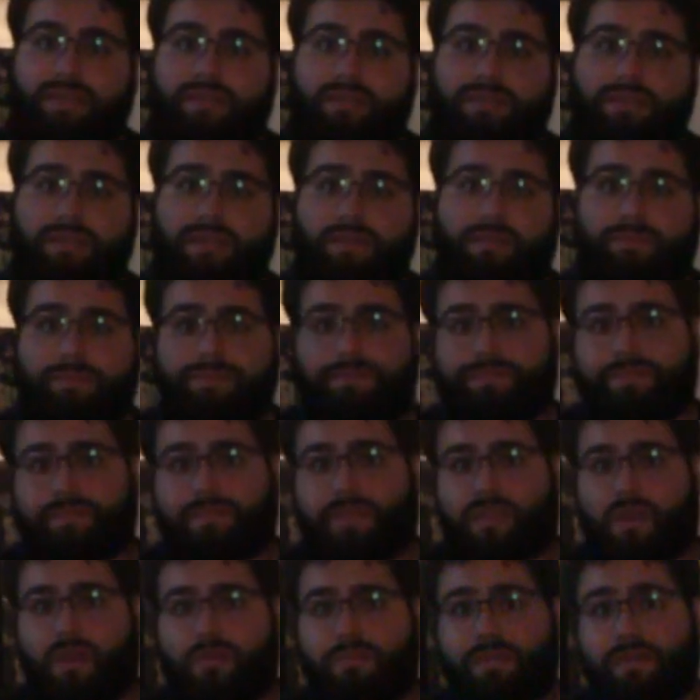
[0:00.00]
So,
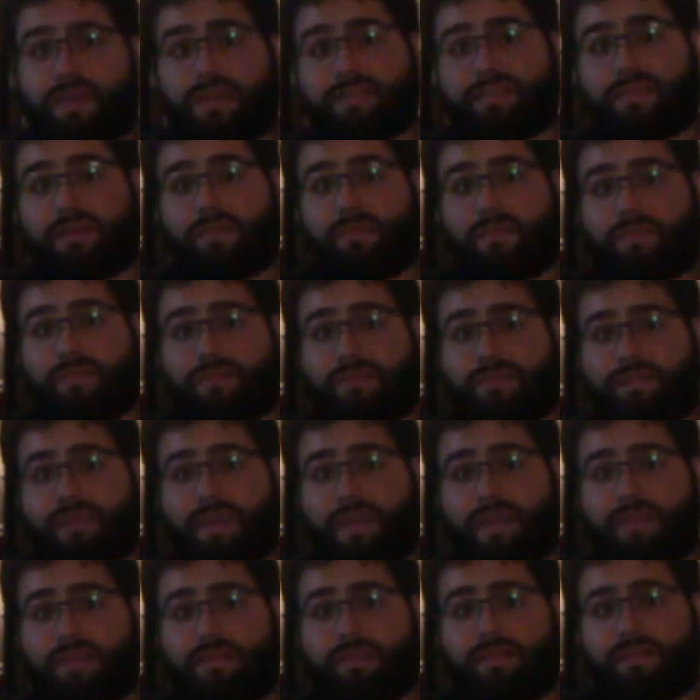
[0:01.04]
hope you guys have a wonderful
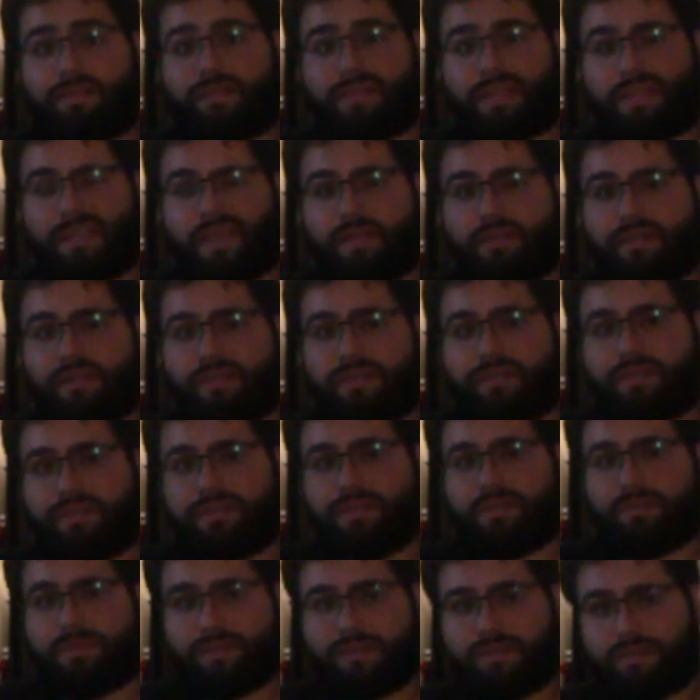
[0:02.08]
day. You take care now,
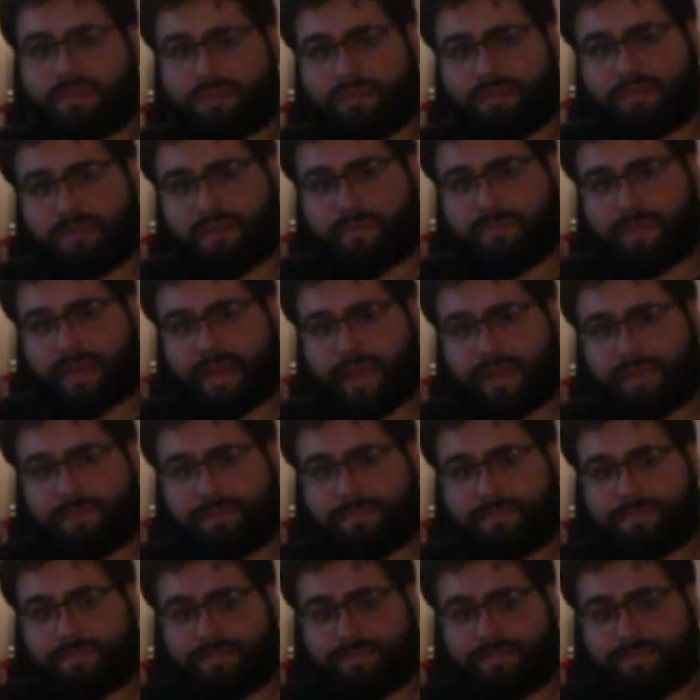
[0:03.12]
YouTube. Goodbye.